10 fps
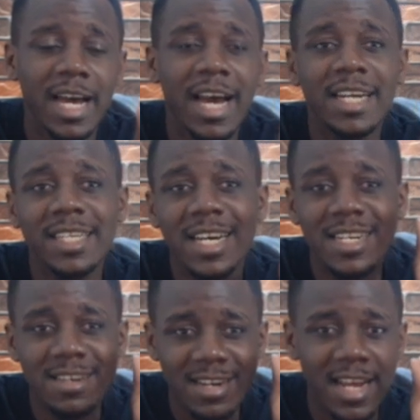and
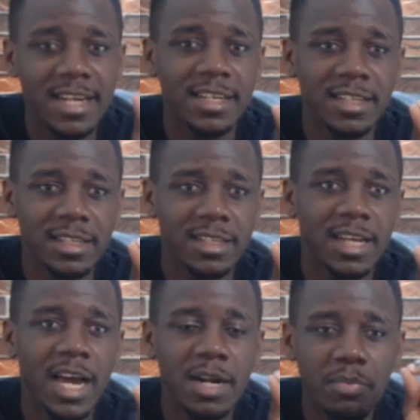can run
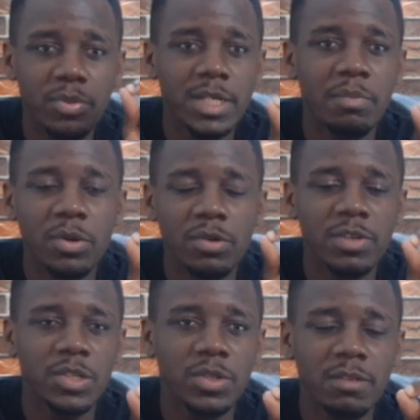and put up a lot of
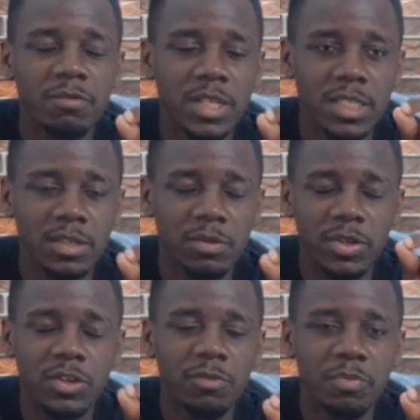intensity on the
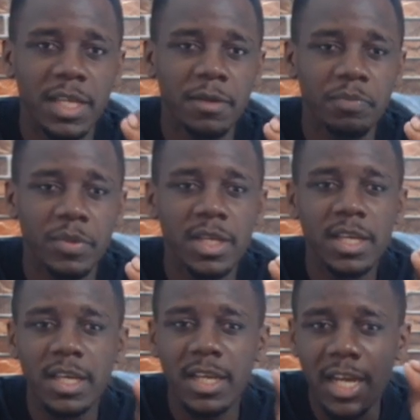field of play
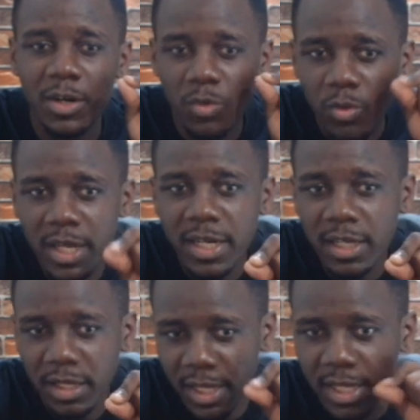can win
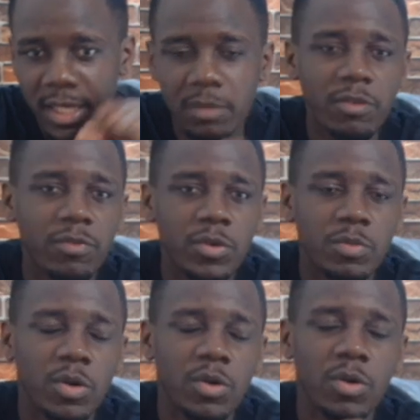a game of
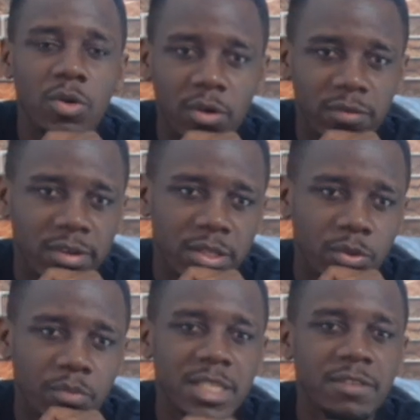football over you.
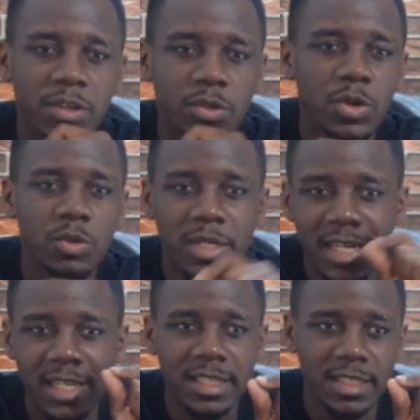But if at all you are
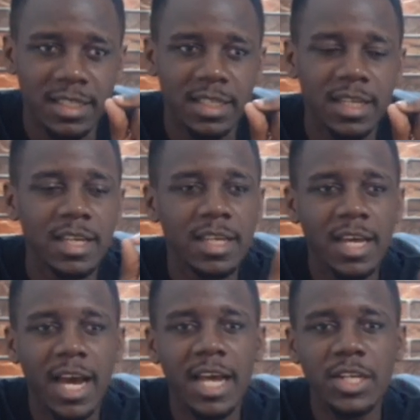talented
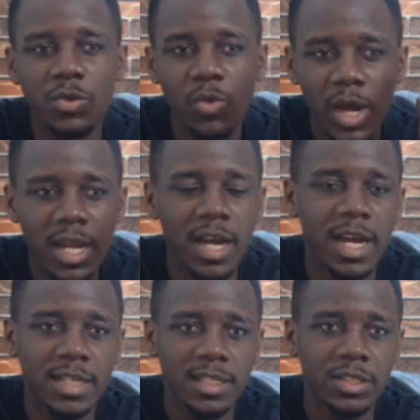and you work
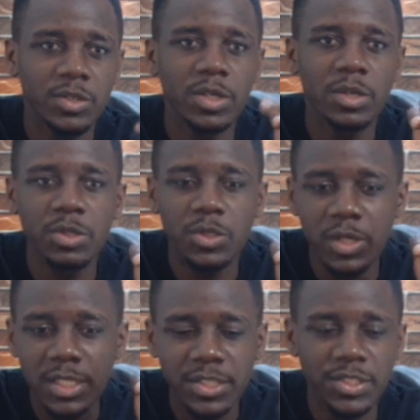hard, you increase your
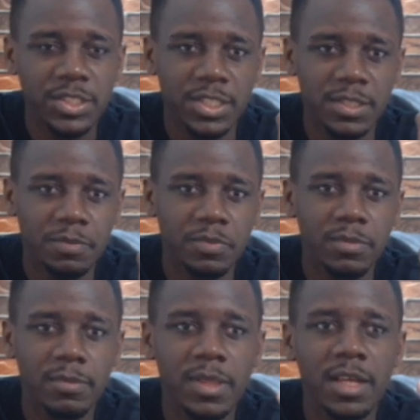intensity,
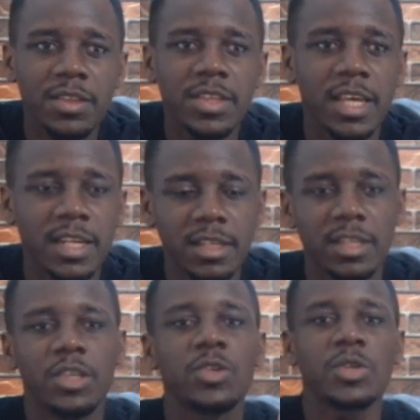then
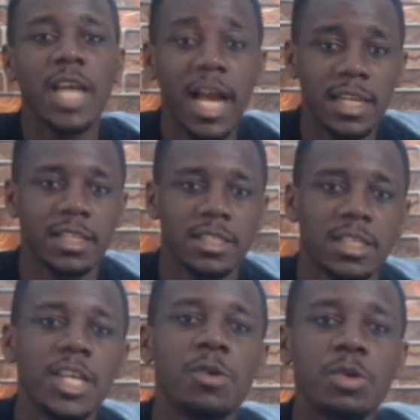your talent
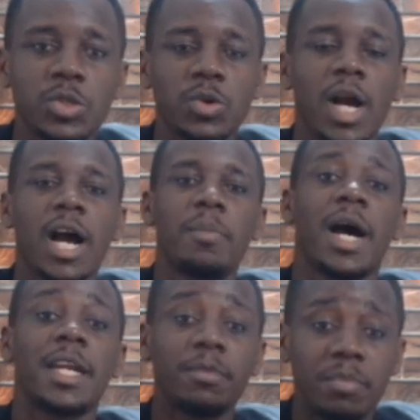will show up
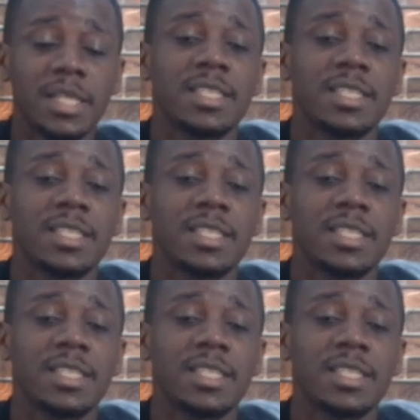and beat